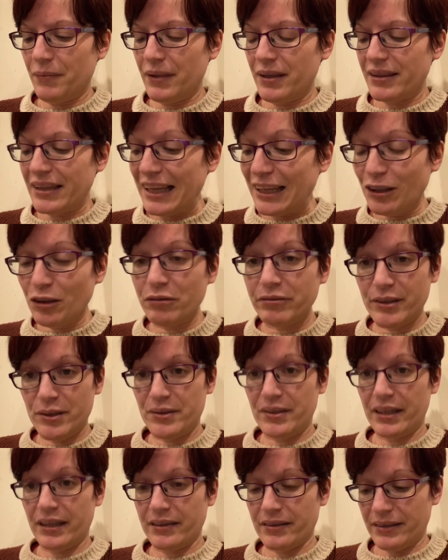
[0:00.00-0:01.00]
They love
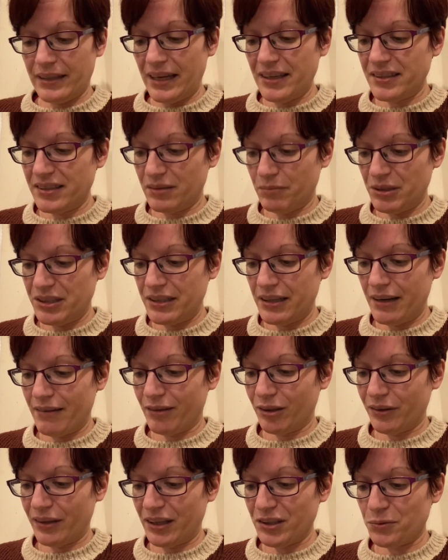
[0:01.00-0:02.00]
using it as a nesting
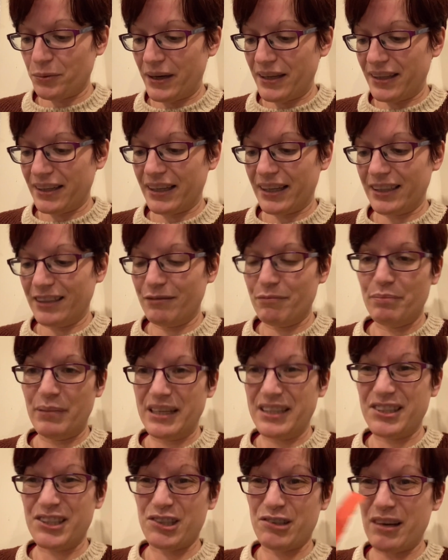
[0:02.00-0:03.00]
material. That's where the kind of
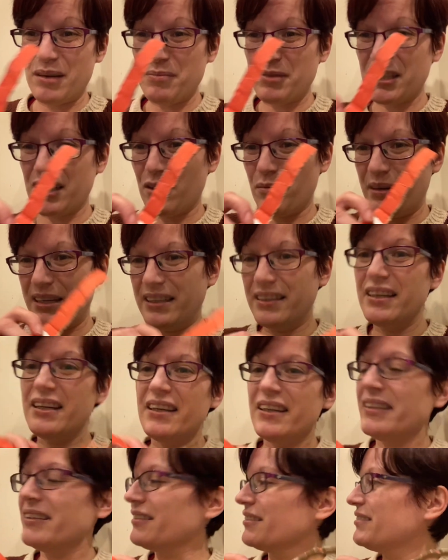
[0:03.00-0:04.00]
big strips come in.
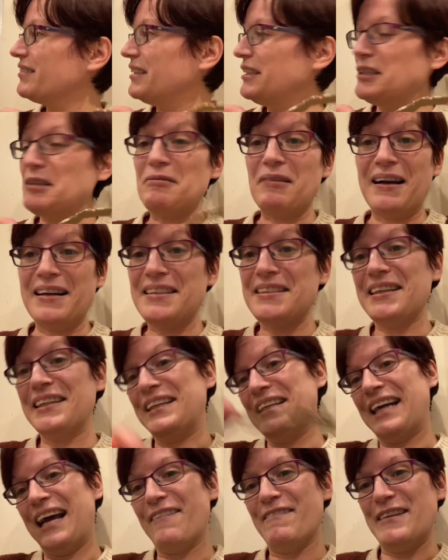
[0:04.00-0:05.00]
You'll see your rats
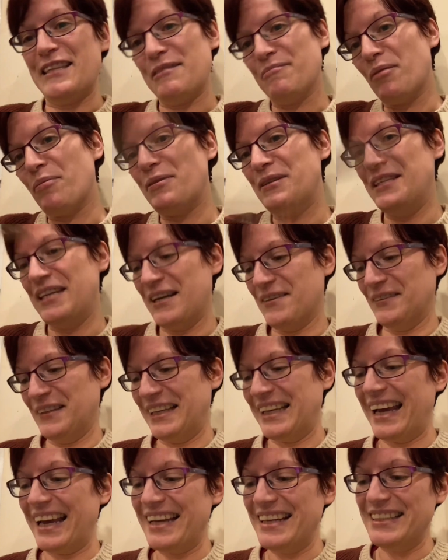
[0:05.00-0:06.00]
kind of carrying them up and down the
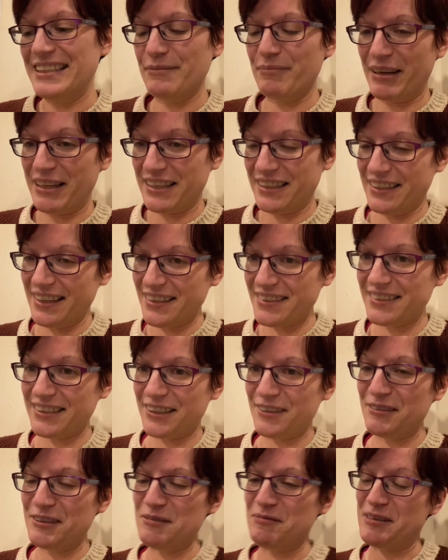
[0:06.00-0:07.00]
cage and making nests
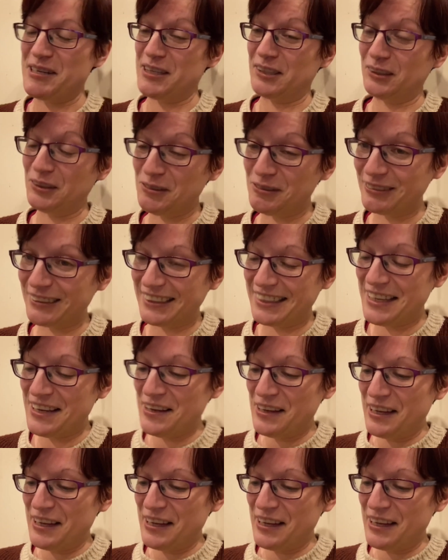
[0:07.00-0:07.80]
out of them, which is lovely.